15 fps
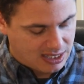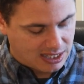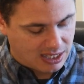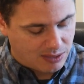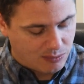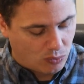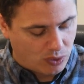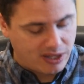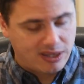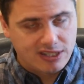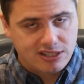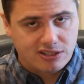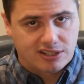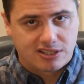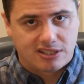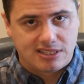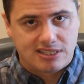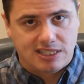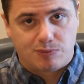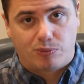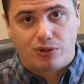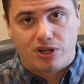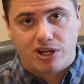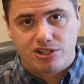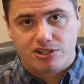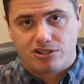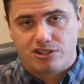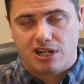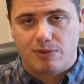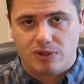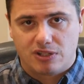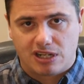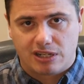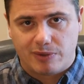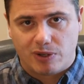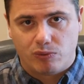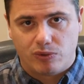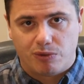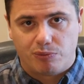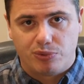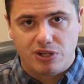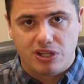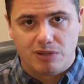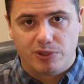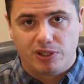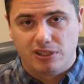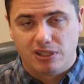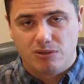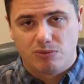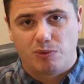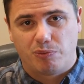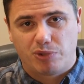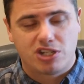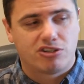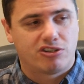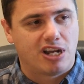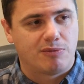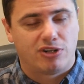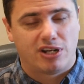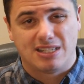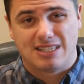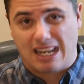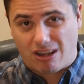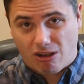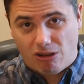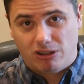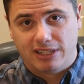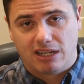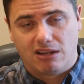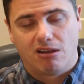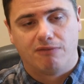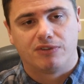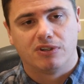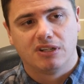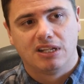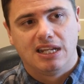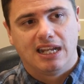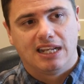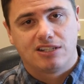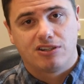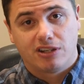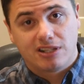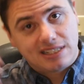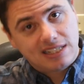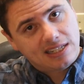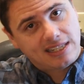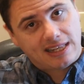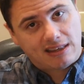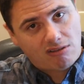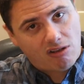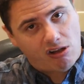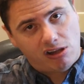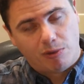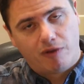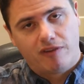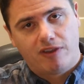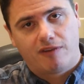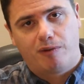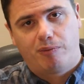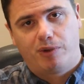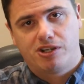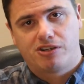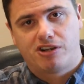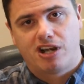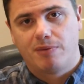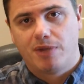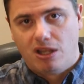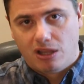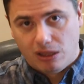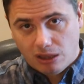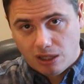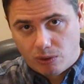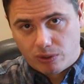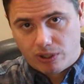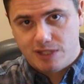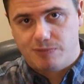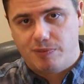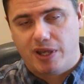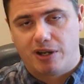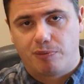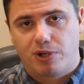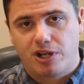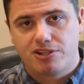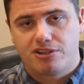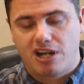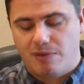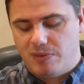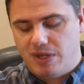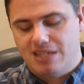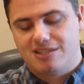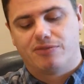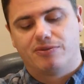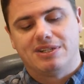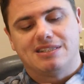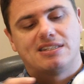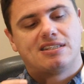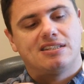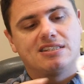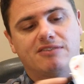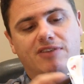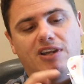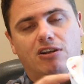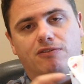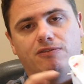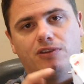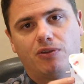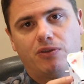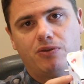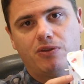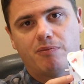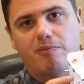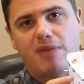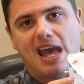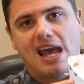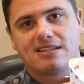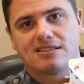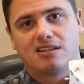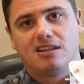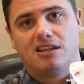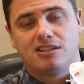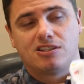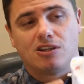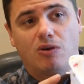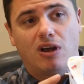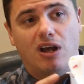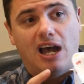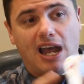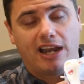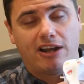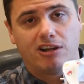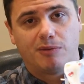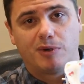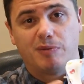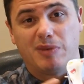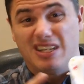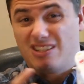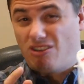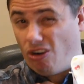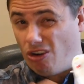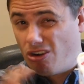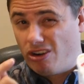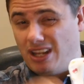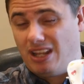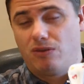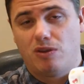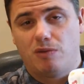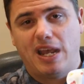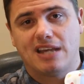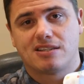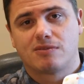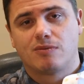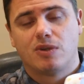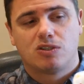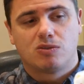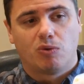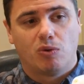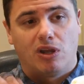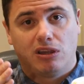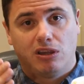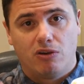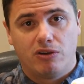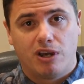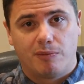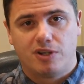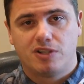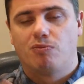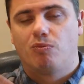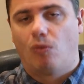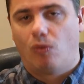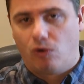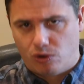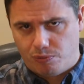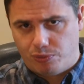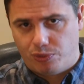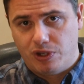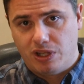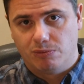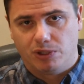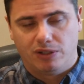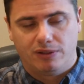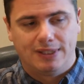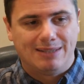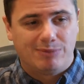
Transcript: Now, one of the things you're also gonna see is pressure drop. When talked about when the breathability, well, pressure drop drives that all day comfort. And so you're gonna see a column over there for pressure drop. Lower is better. Pressure drop means the resistance of airflow through the mask. So a higher number means it's harder to get through the mask. So we want low number numbers more breathable.